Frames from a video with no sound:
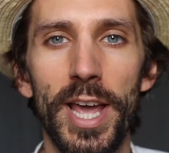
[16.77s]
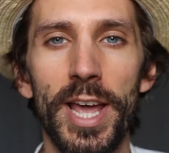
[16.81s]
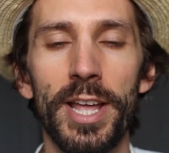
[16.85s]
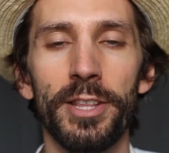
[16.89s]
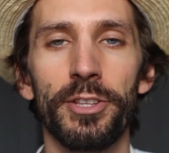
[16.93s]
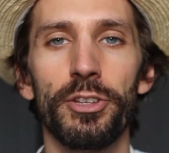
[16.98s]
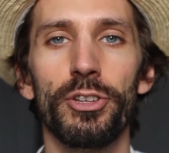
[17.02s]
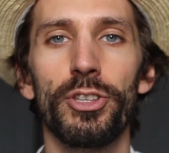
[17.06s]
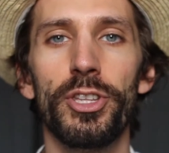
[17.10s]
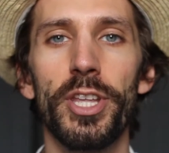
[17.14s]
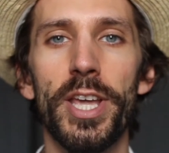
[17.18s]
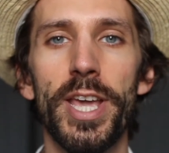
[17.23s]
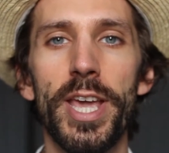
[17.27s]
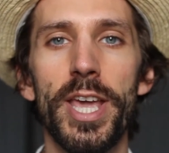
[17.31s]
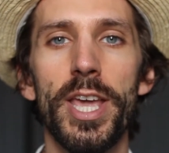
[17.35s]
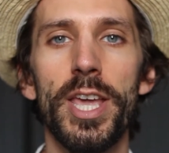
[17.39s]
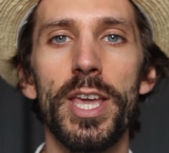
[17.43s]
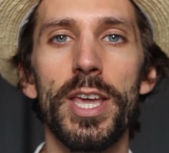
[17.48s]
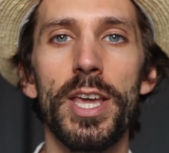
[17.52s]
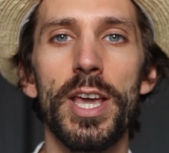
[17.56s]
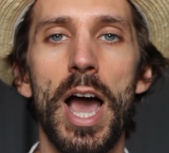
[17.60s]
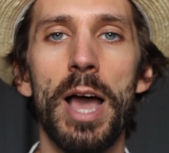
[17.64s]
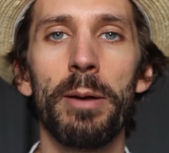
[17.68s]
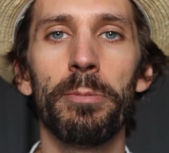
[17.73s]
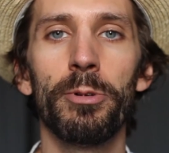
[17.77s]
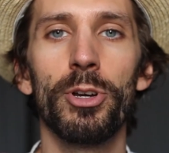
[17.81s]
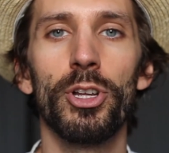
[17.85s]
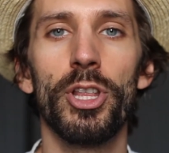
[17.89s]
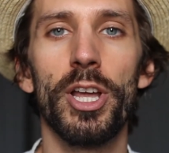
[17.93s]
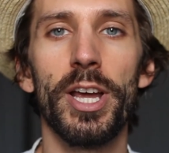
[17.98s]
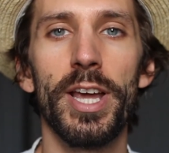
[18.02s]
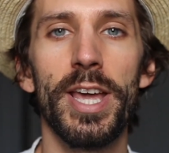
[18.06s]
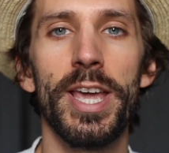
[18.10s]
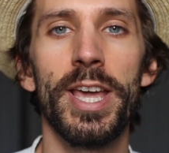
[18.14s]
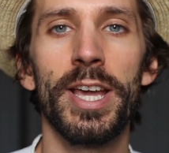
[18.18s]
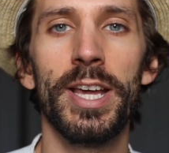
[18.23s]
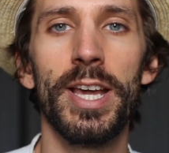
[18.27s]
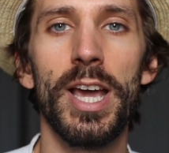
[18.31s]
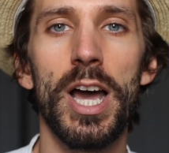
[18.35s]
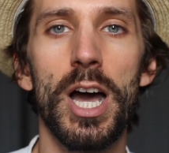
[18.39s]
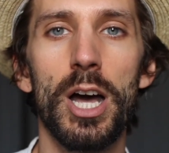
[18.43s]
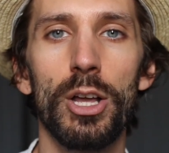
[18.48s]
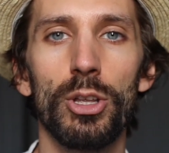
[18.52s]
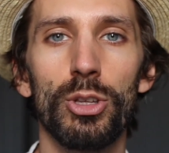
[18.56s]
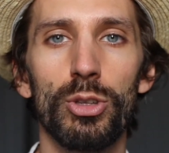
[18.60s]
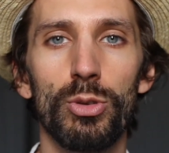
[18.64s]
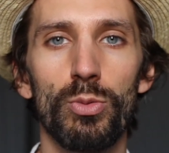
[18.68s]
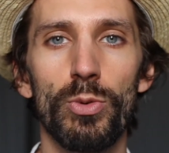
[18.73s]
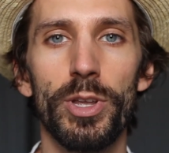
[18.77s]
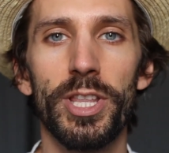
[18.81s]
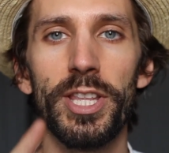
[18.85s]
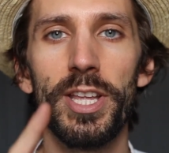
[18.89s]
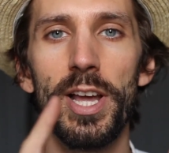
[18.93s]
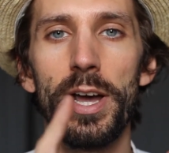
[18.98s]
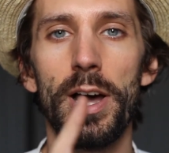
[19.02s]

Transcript: And today I'm gonna hang out with